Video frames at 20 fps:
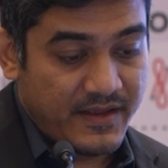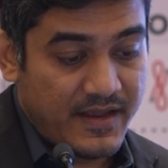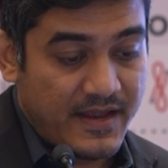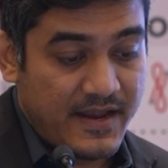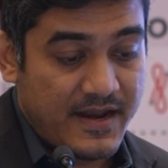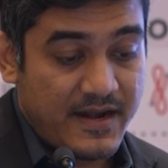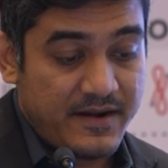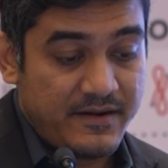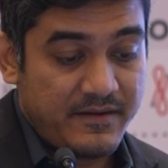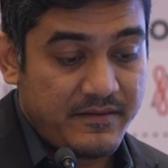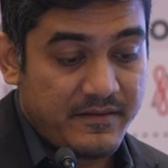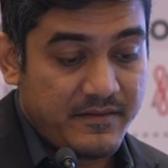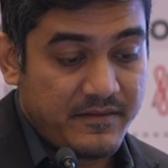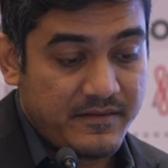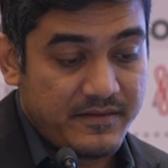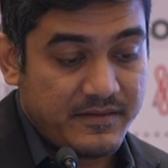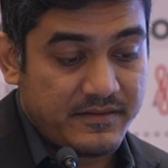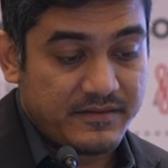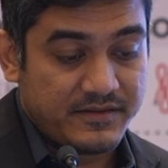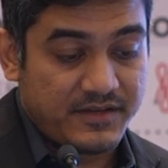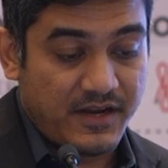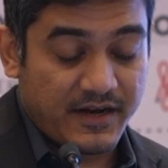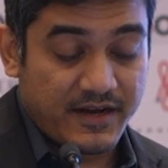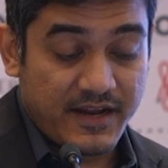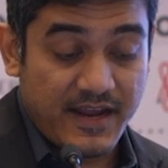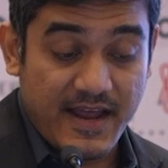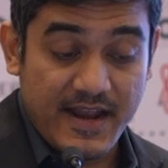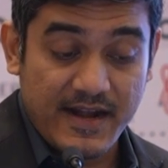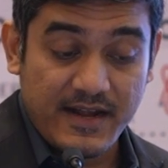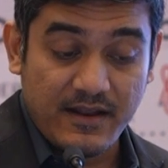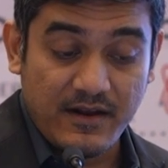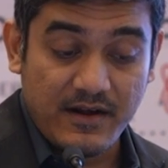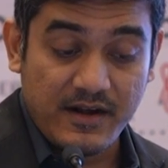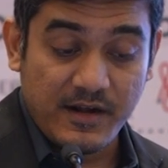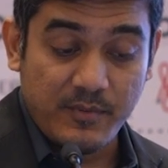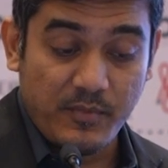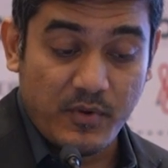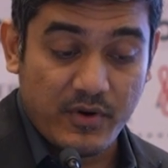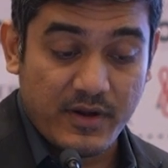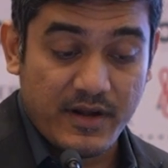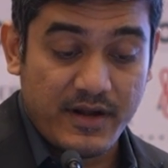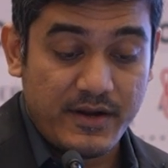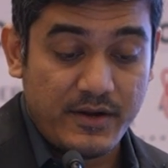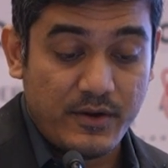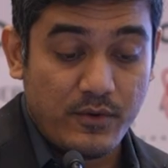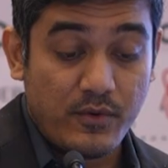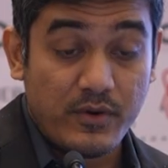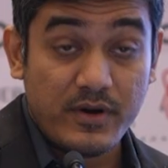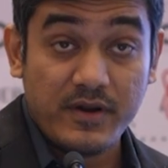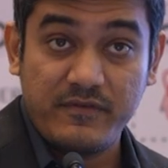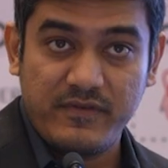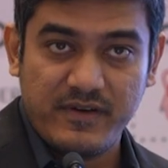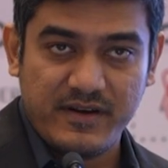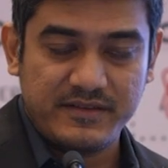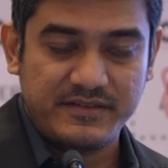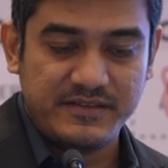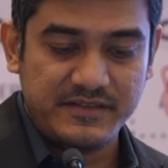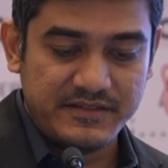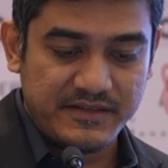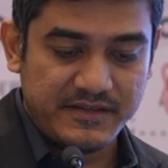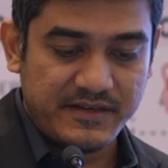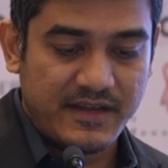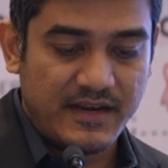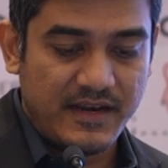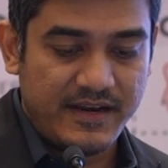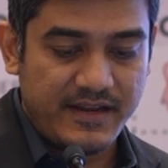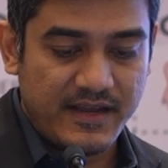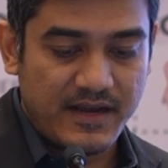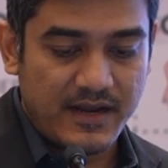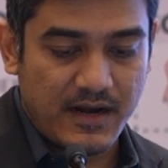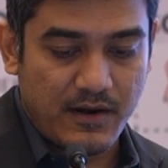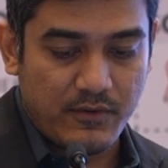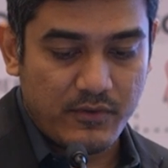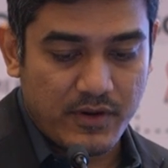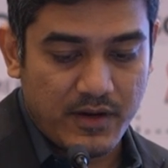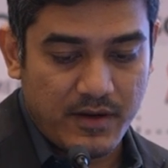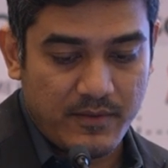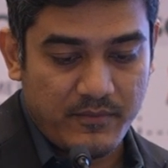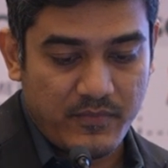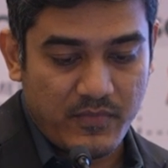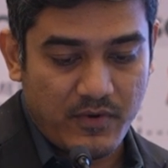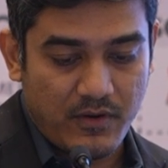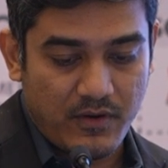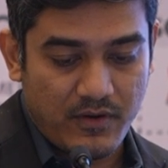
And Shakya et al. Reported no differences in clinical outcome